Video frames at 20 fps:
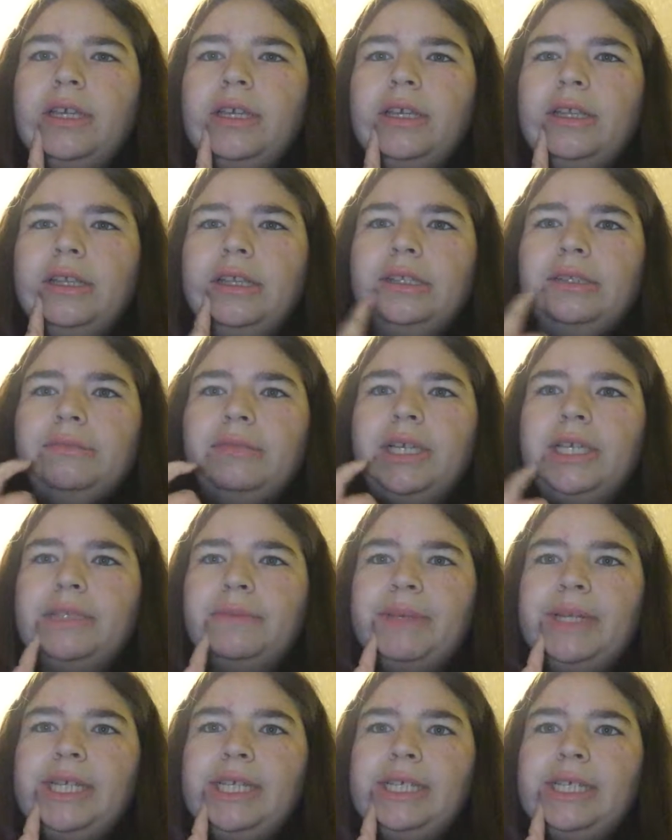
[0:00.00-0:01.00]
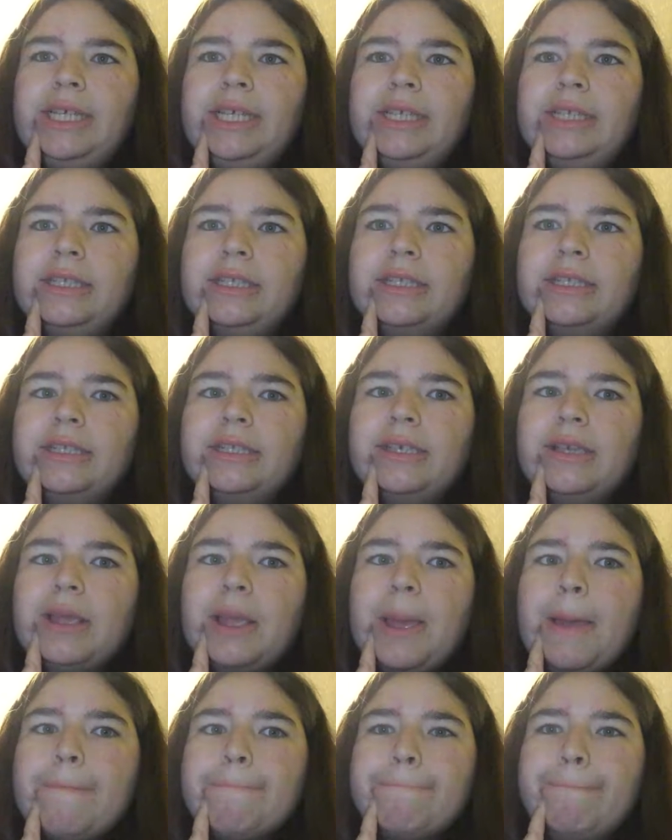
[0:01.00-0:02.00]
in as many scenes.
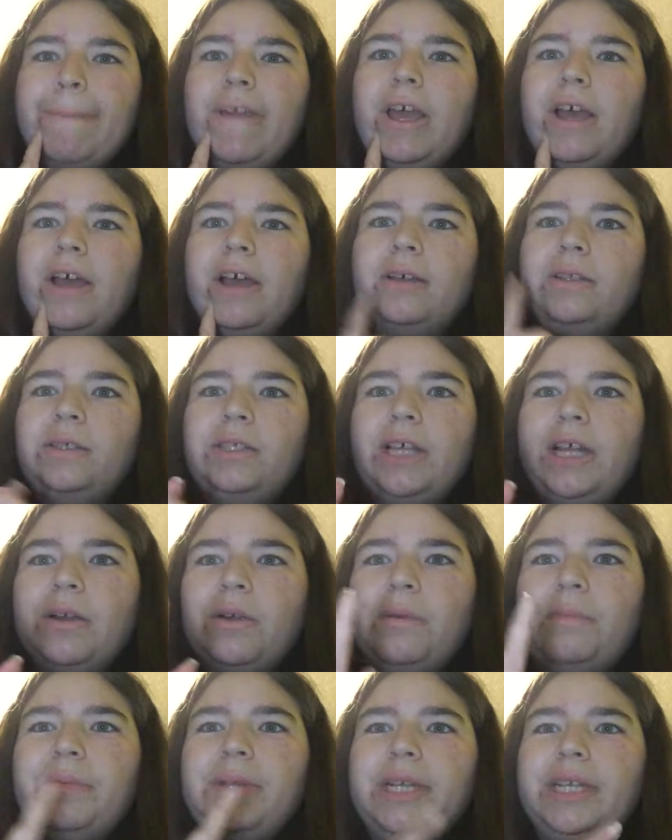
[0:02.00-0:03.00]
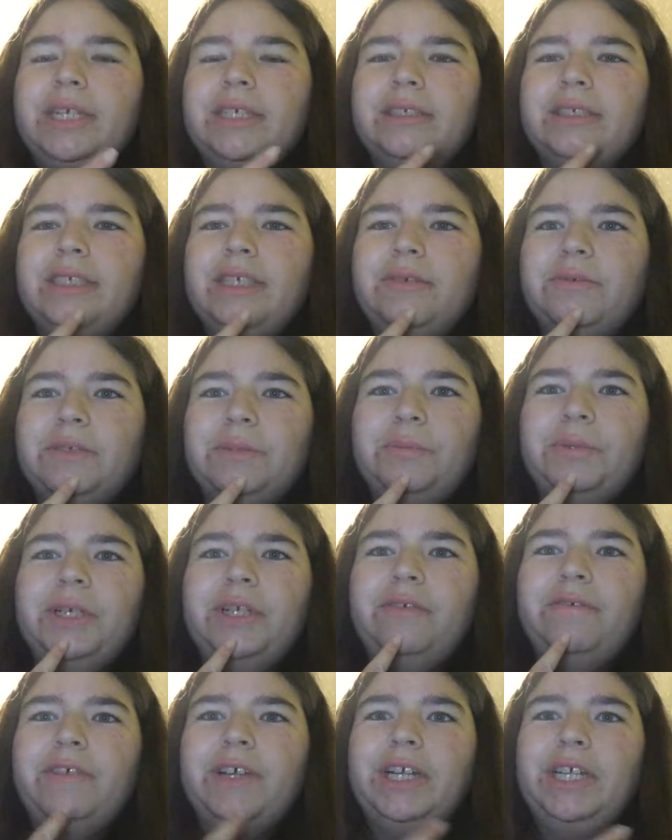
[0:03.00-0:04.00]
Although that opening scene was
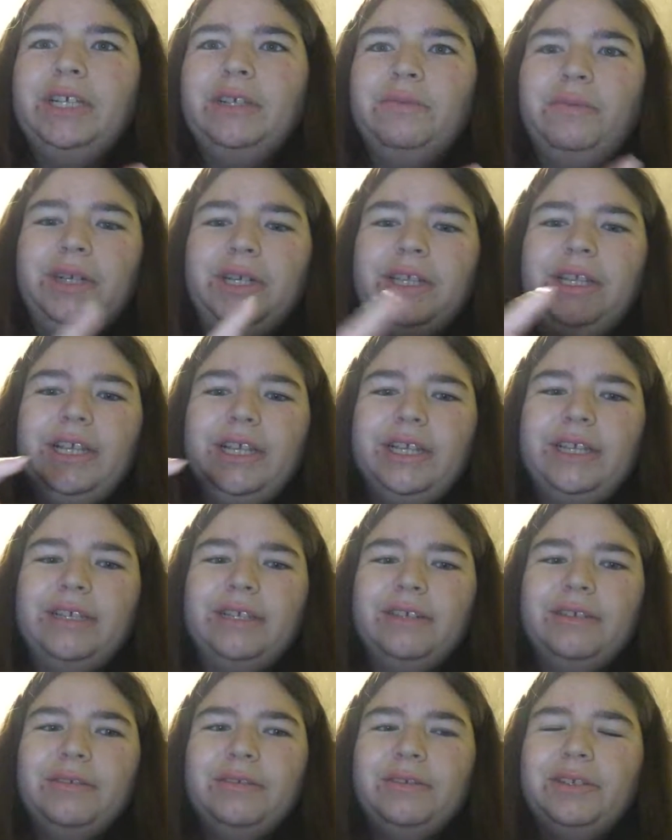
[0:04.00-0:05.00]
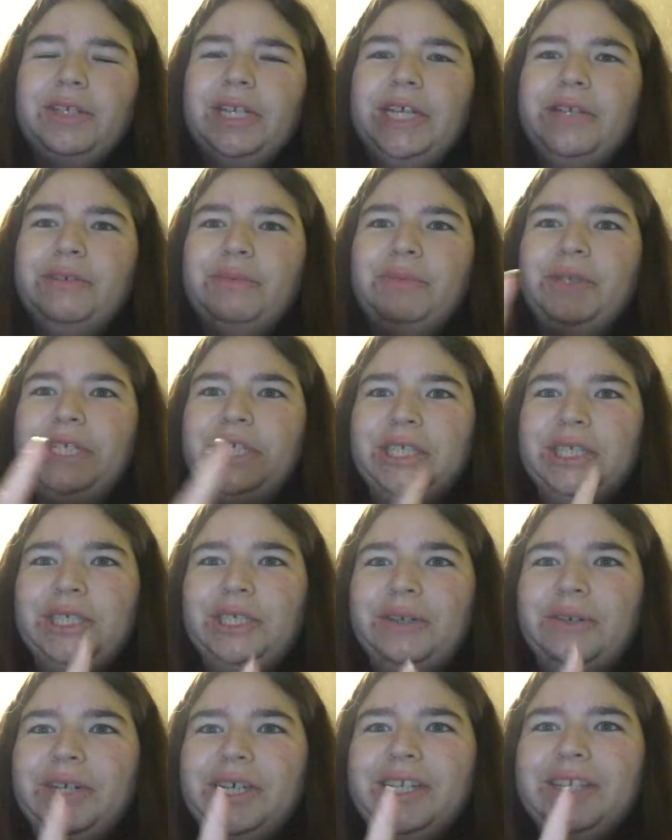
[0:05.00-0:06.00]
pretty funny, where Henry brings the
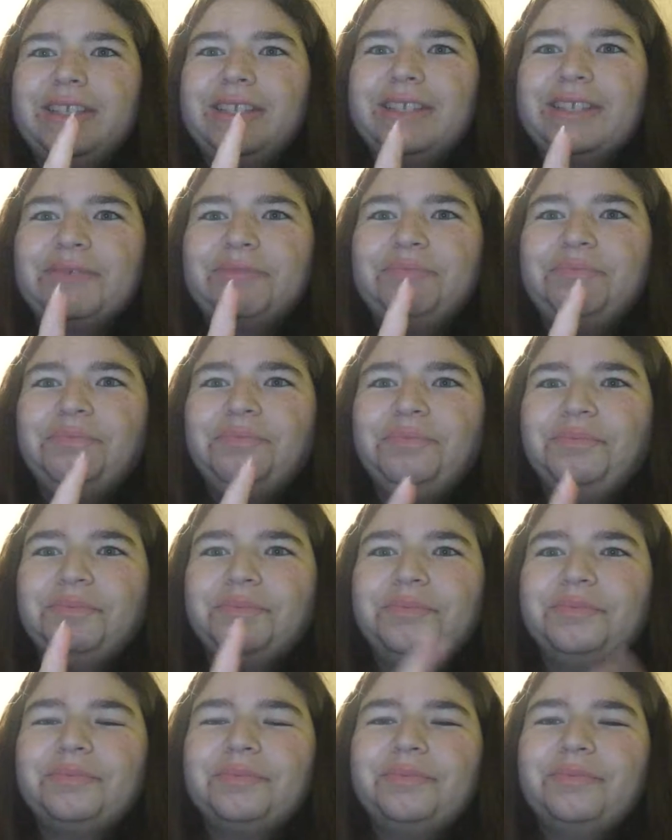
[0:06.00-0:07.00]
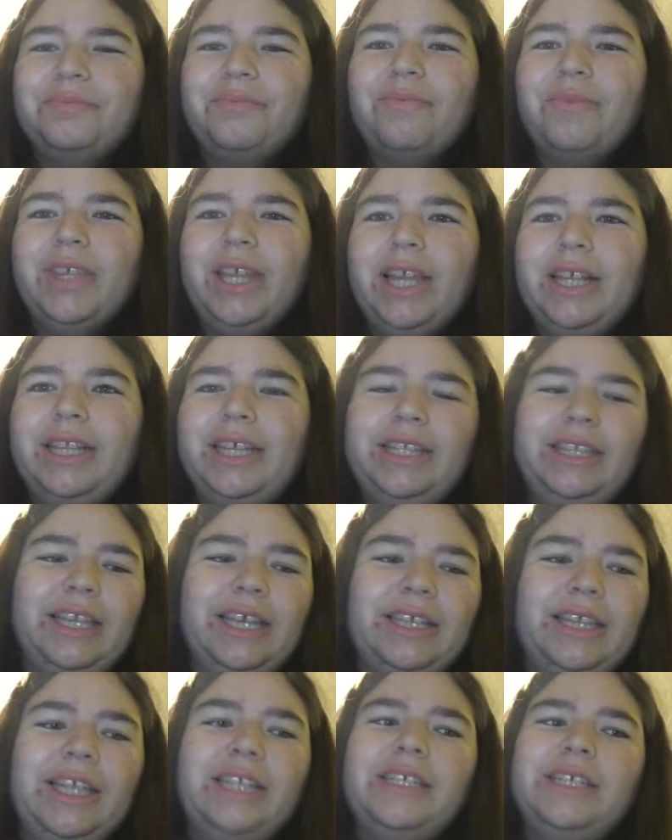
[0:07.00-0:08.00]
donuts. I like
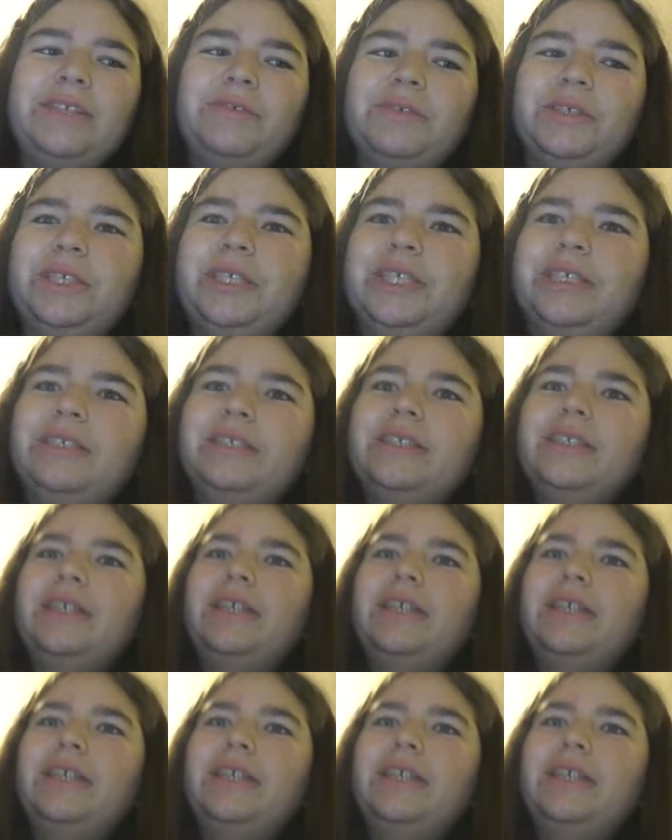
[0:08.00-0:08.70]
that. That scene was good.